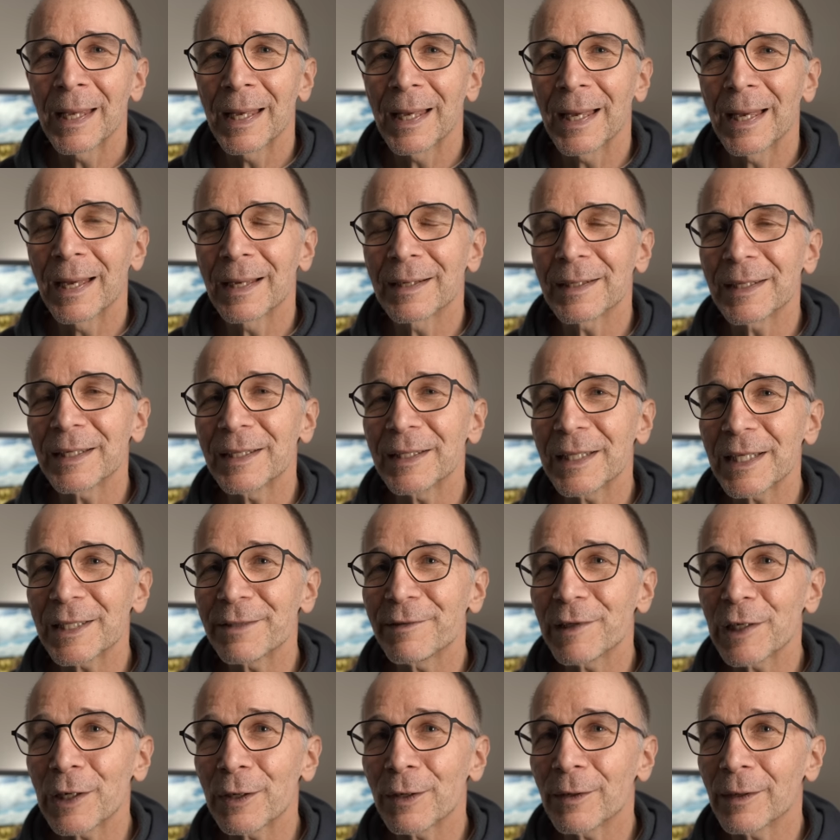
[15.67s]
And in this
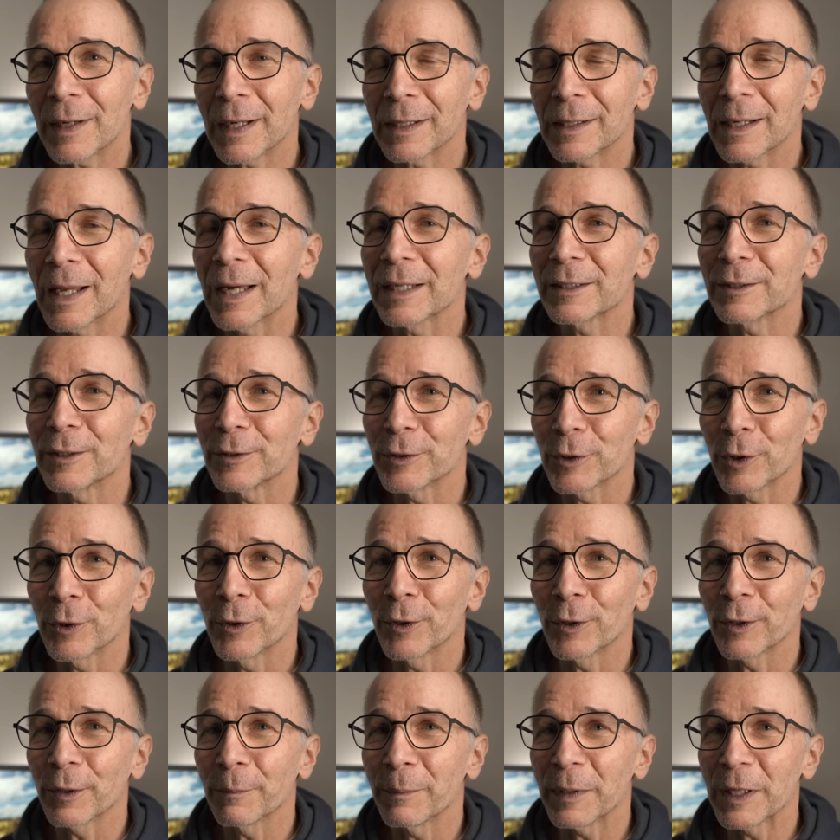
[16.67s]
video, I'd like to
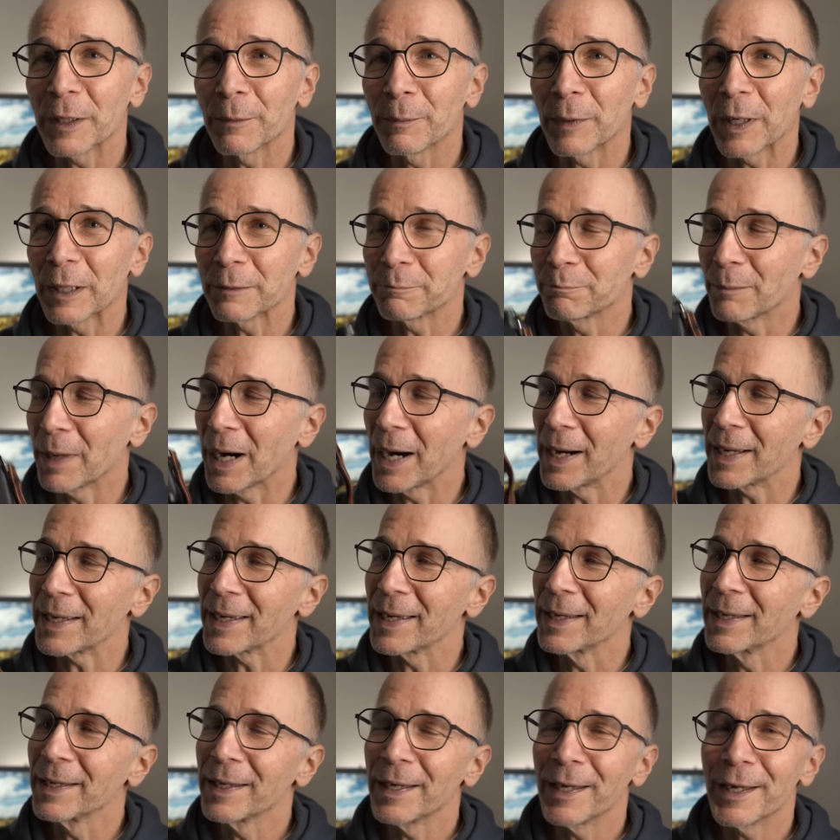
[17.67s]
talk a bit about my
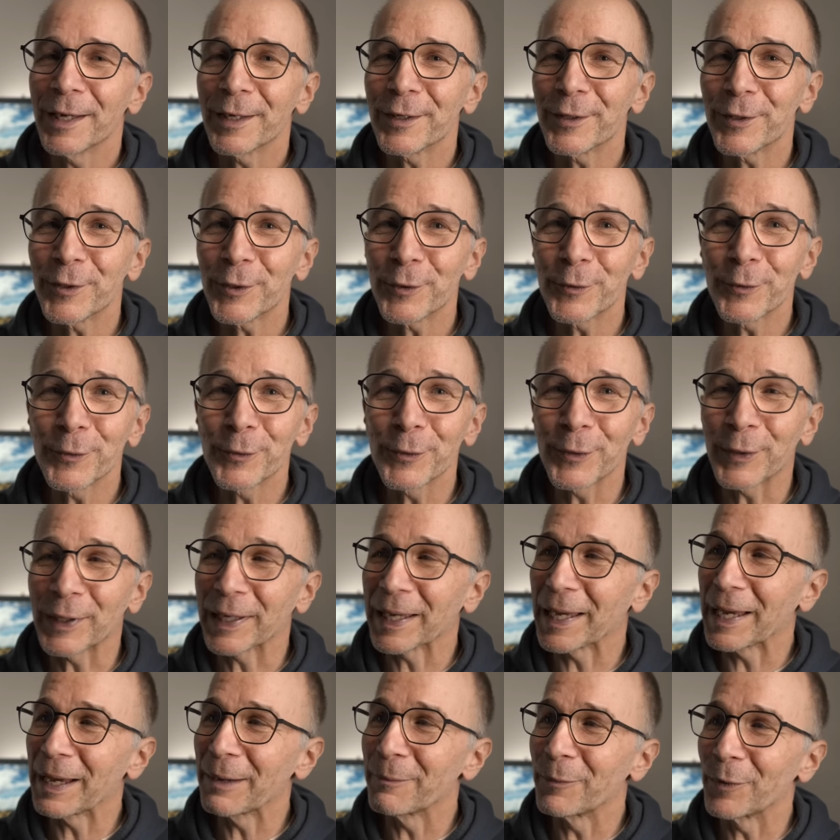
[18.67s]
new
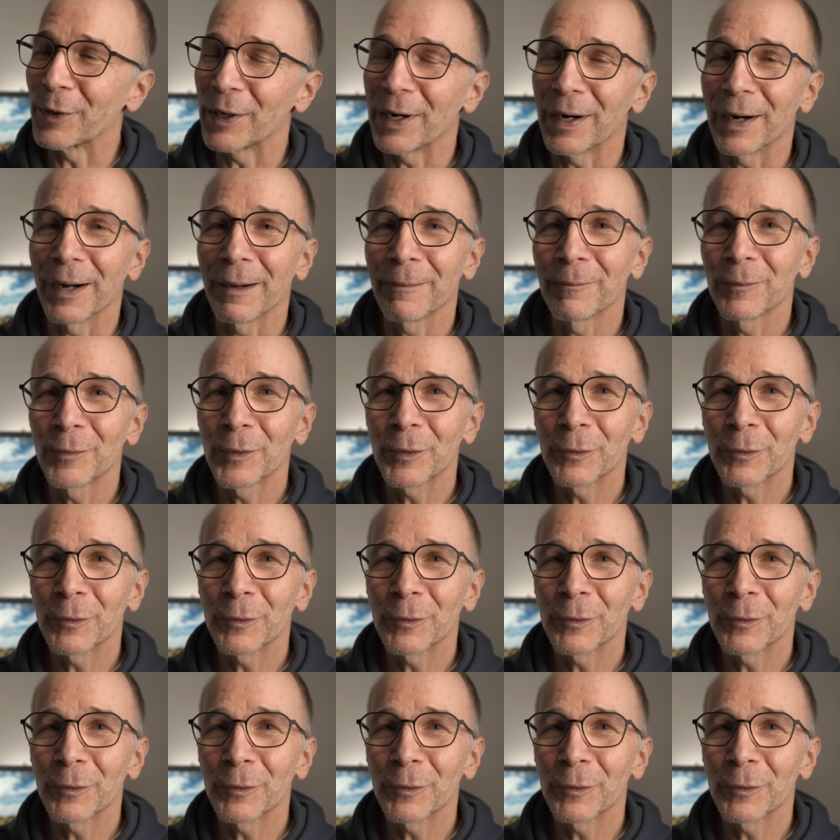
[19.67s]
camera.